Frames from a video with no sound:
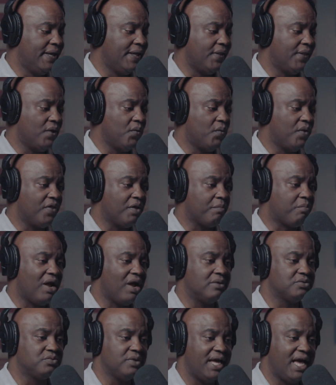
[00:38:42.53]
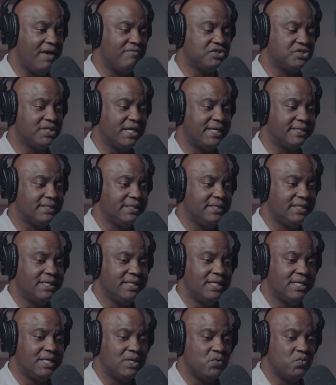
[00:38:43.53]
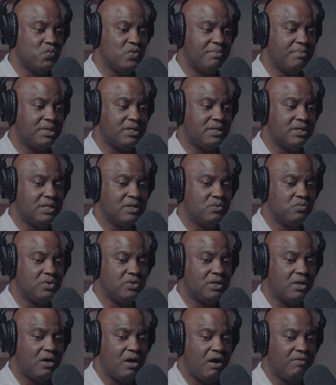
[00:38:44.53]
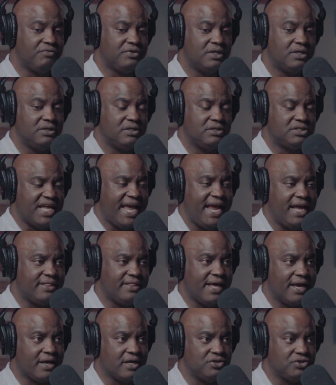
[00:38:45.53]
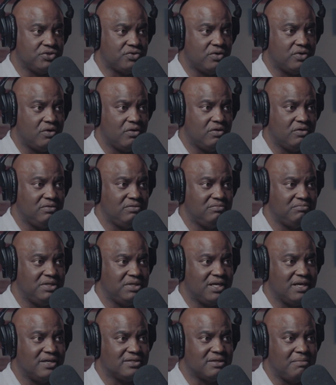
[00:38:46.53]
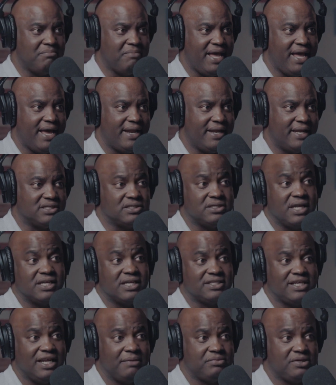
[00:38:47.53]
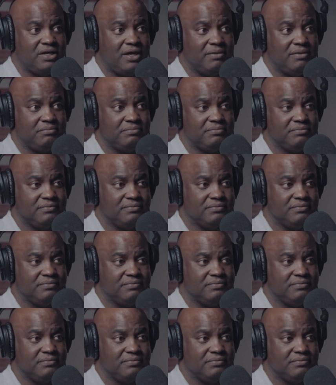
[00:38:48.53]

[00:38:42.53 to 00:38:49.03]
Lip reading: One of the problems we have is that women will often take that control because the man has not stepped up.